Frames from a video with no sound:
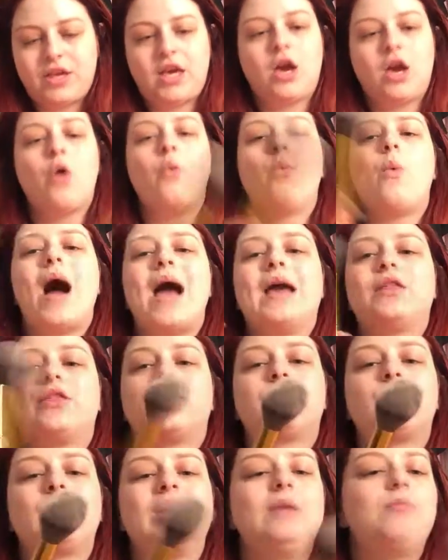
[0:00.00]
the
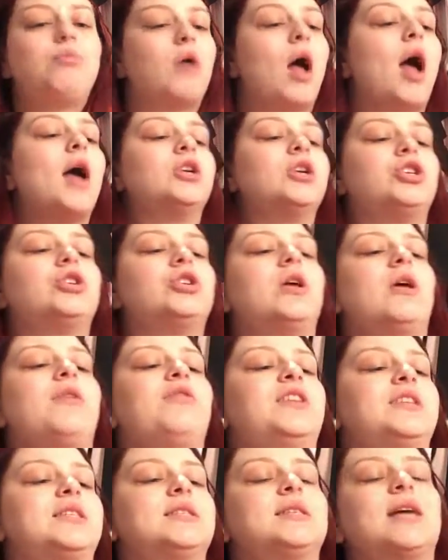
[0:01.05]
Y3 brush,
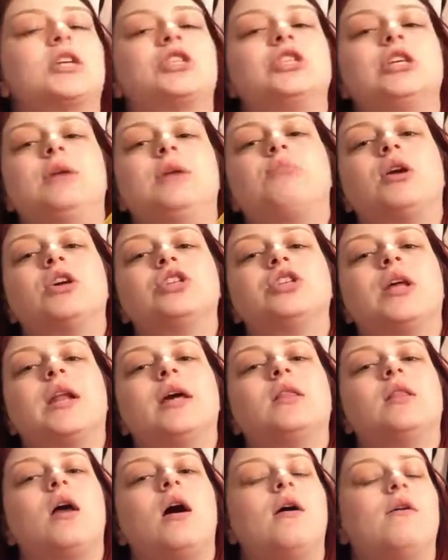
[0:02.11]
this is actually a brush that
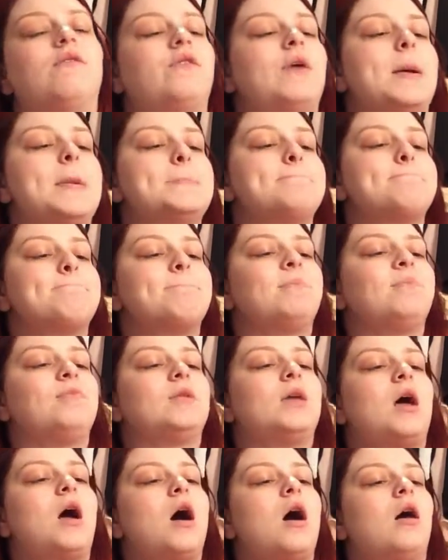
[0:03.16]
I love
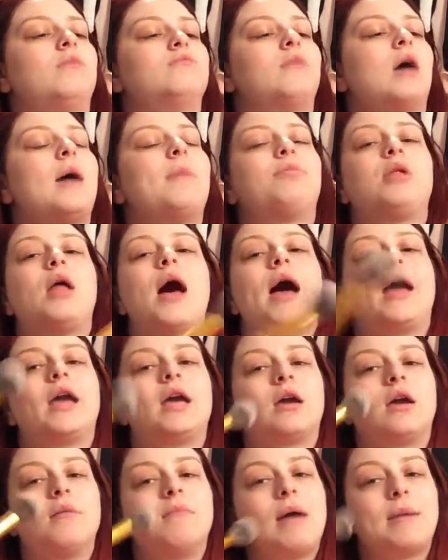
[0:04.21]

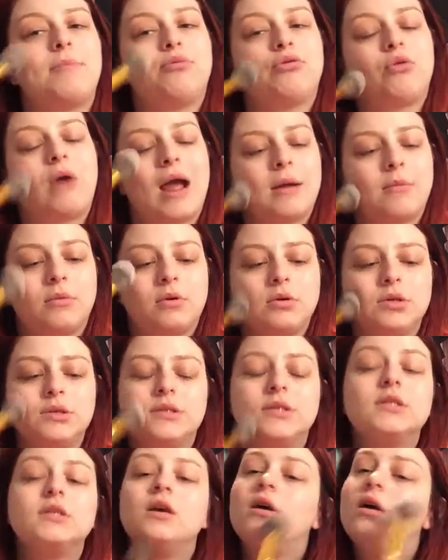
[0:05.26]
applying my
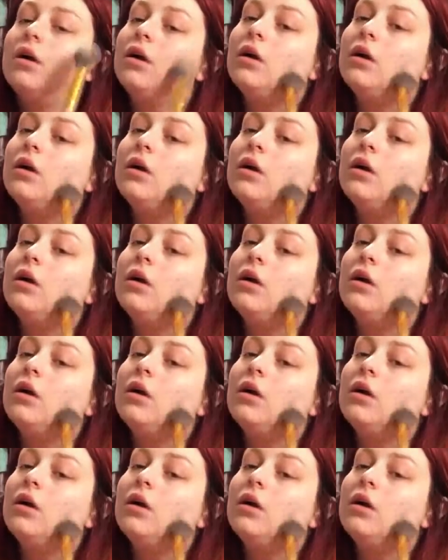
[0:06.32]
primers